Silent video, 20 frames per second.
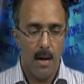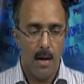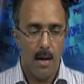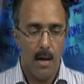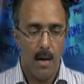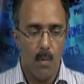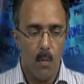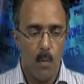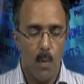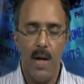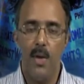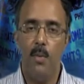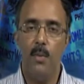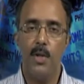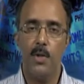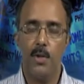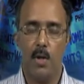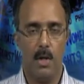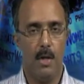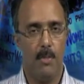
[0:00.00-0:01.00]
When we
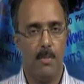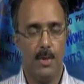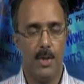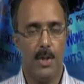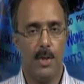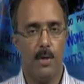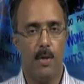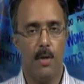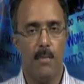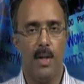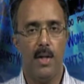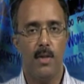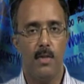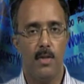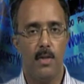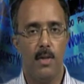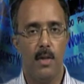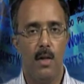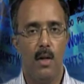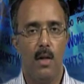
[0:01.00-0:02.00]
talk about
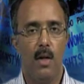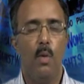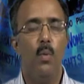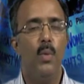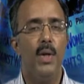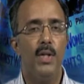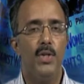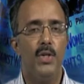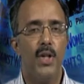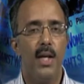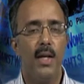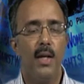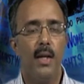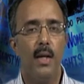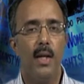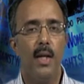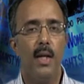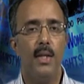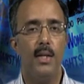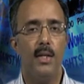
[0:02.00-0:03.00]
economics, we
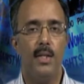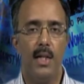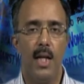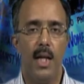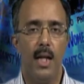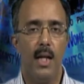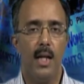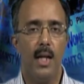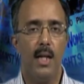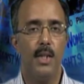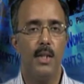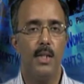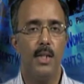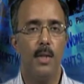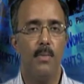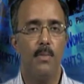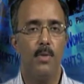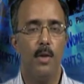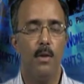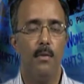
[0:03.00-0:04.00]
generally think in
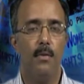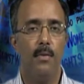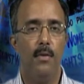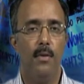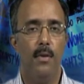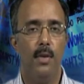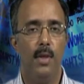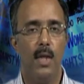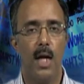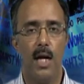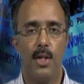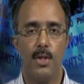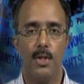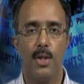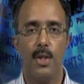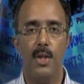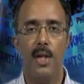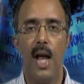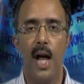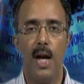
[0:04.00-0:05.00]
terms of
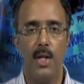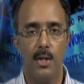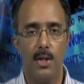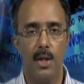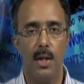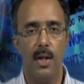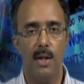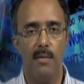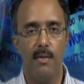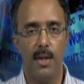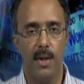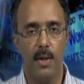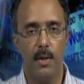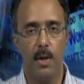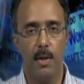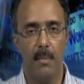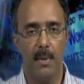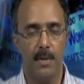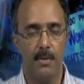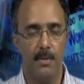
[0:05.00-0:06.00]
larger national level
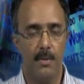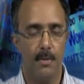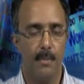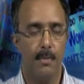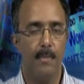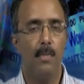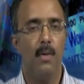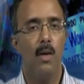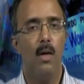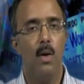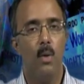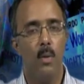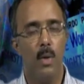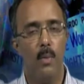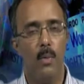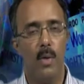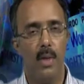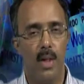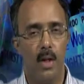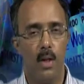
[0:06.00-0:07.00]
economics. When
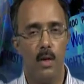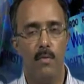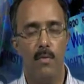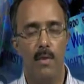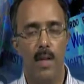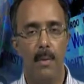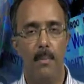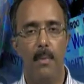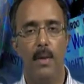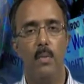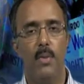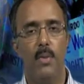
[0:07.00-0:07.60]
we think of labor, we